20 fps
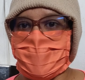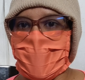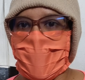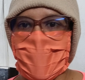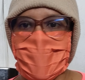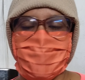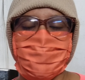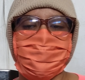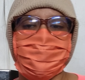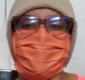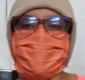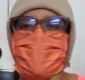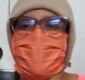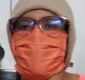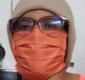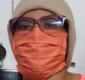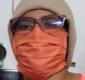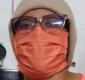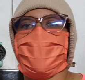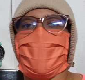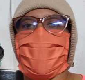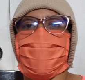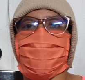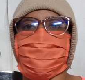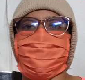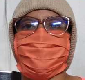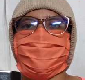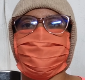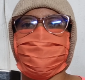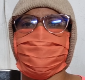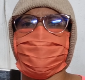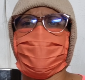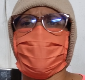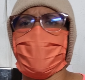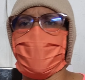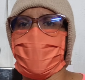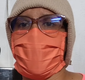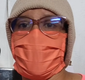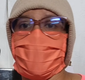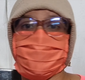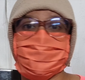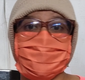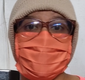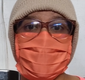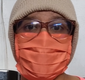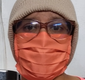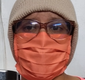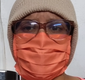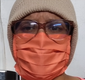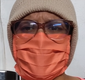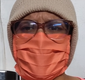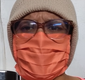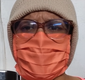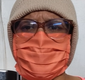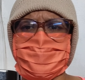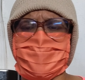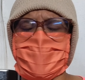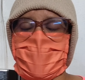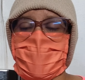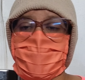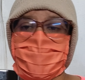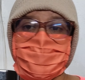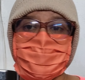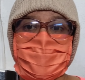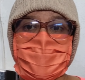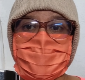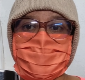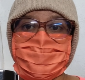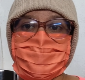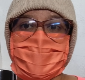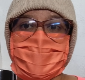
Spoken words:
thing we do in the shop is identify that this error almost always